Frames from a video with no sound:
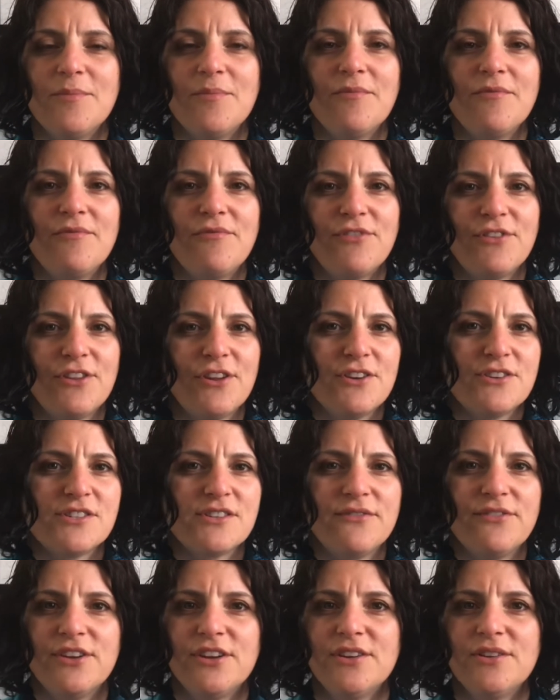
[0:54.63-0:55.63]
For those
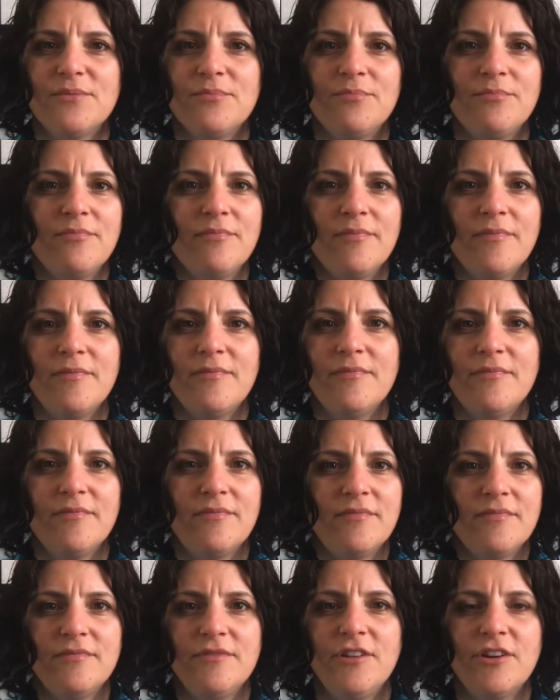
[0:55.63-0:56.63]
of you
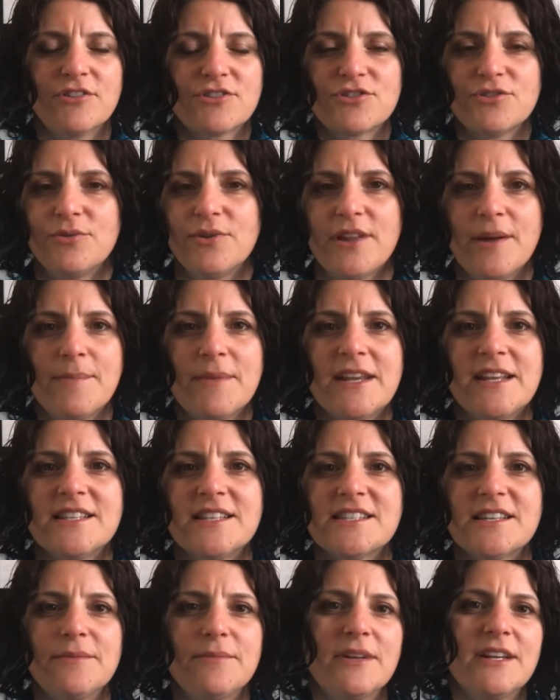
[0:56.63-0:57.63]
not sure what that means,
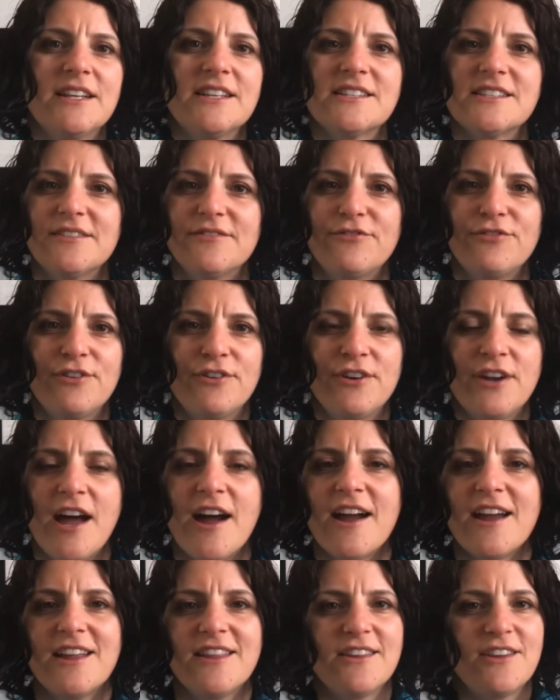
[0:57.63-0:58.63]
it means for an
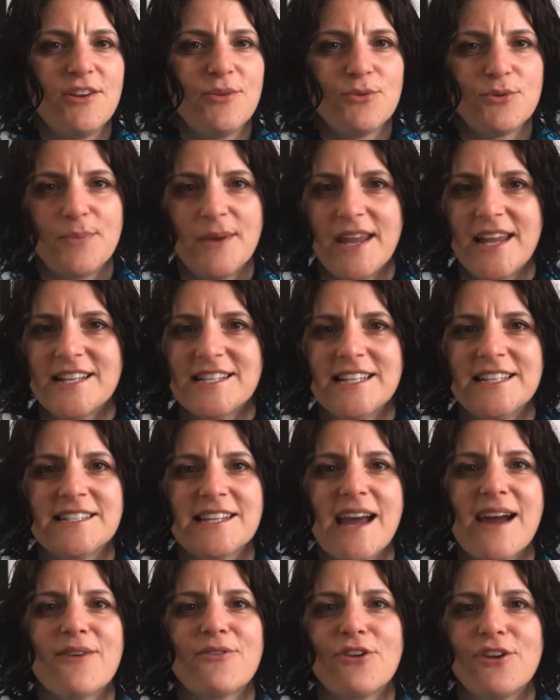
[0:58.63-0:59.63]
iron that you would be hitting
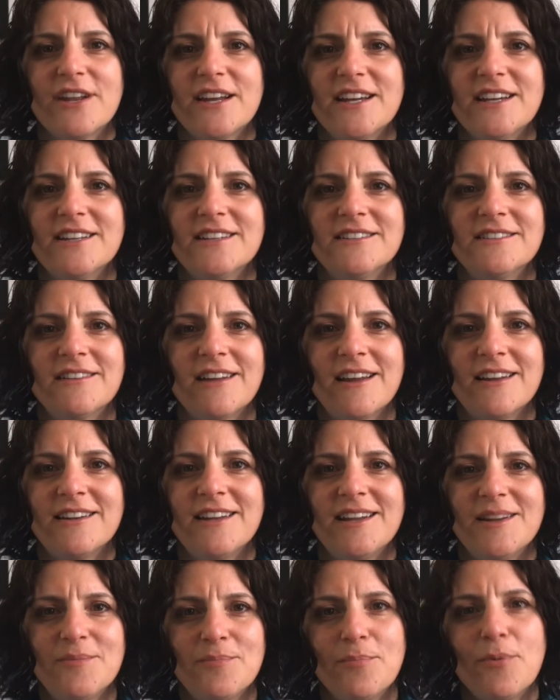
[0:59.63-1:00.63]
down on it and
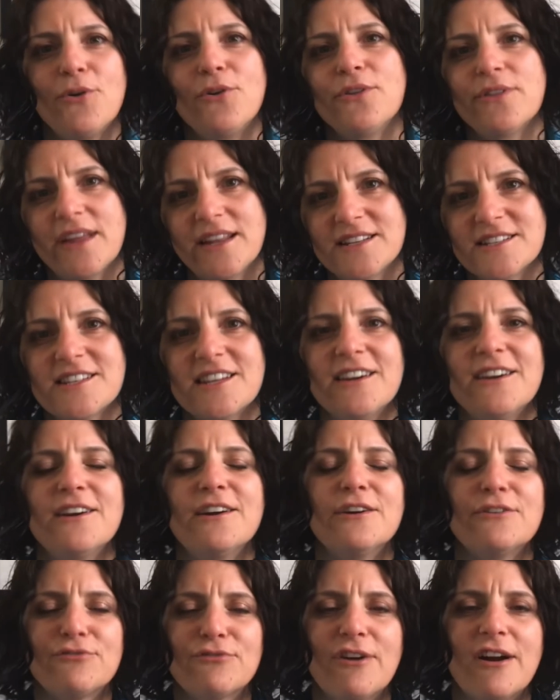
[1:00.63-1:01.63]
hitting ball then
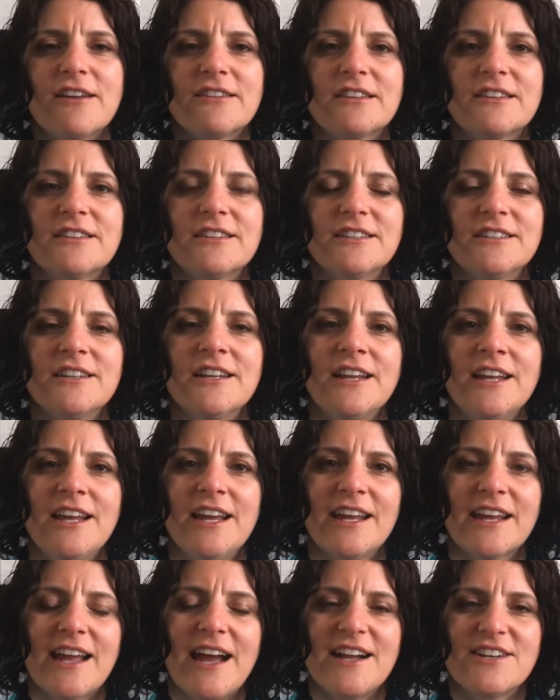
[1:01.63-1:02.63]
turf rather than
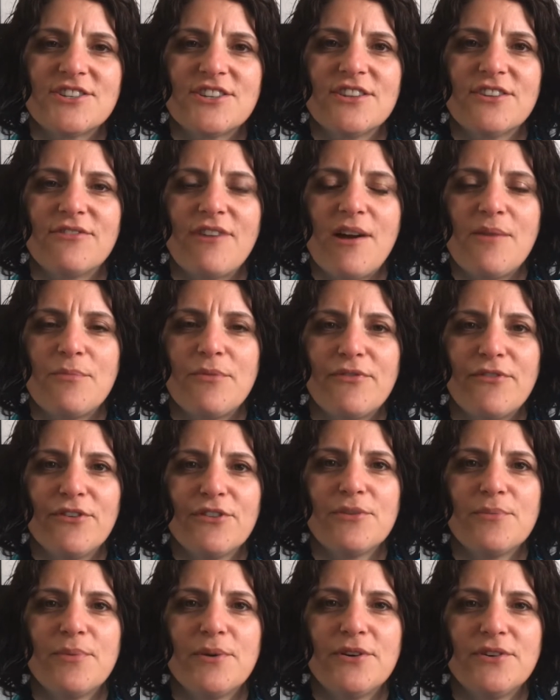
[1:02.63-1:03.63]
catching the ground before the
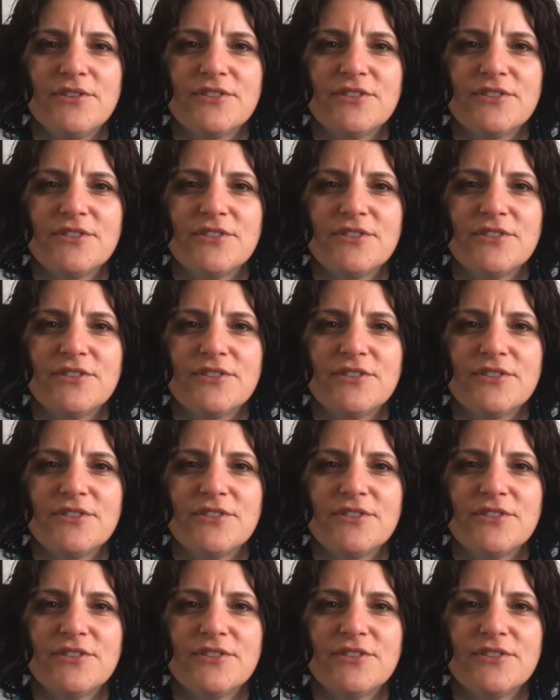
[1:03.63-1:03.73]
ball.